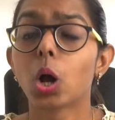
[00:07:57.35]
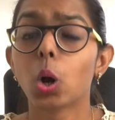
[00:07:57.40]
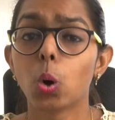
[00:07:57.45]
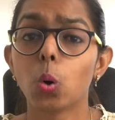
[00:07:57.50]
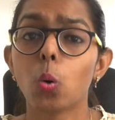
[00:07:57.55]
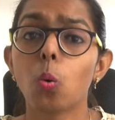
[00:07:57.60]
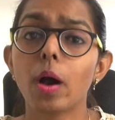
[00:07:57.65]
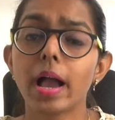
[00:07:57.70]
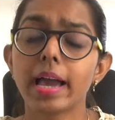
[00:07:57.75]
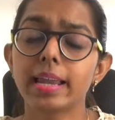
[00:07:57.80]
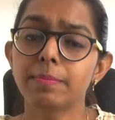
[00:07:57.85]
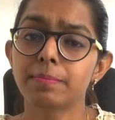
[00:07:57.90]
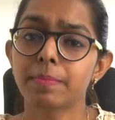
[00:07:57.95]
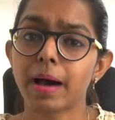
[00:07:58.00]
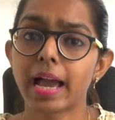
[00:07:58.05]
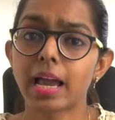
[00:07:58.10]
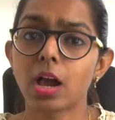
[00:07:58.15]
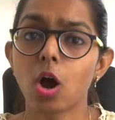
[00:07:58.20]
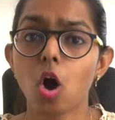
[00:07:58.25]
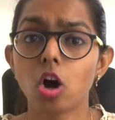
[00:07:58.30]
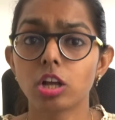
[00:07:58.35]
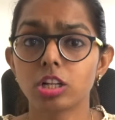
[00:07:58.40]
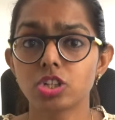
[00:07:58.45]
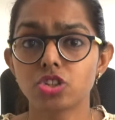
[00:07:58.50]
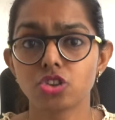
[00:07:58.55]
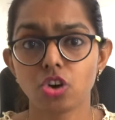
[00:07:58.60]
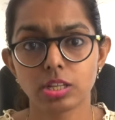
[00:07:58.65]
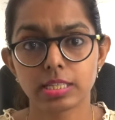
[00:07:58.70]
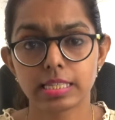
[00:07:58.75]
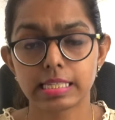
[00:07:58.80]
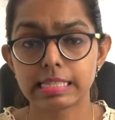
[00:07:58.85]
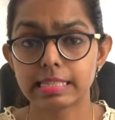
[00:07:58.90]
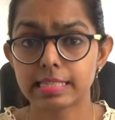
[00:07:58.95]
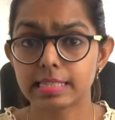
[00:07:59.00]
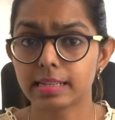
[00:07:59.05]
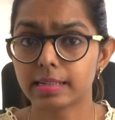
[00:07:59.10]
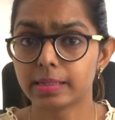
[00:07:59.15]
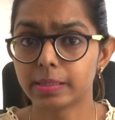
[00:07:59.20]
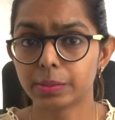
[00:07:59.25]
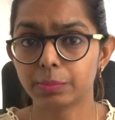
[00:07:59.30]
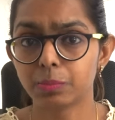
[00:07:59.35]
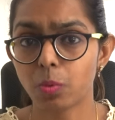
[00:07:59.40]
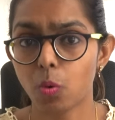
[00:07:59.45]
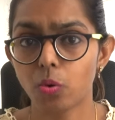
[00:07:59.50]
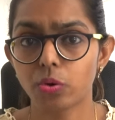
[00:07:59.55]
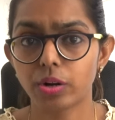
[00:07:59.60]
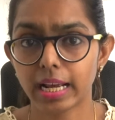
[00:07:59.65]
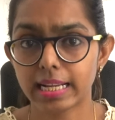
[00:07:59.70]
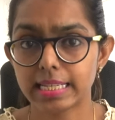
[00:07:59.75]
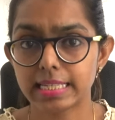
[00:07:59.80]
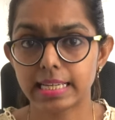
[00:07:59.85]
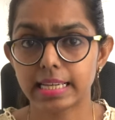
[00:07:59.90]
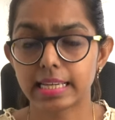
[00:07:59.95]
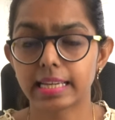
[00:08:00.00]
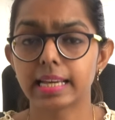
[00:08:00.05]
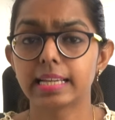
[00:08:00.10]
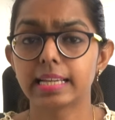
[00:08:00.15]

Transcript: go and buy Holly Johnson's Earn More Writing.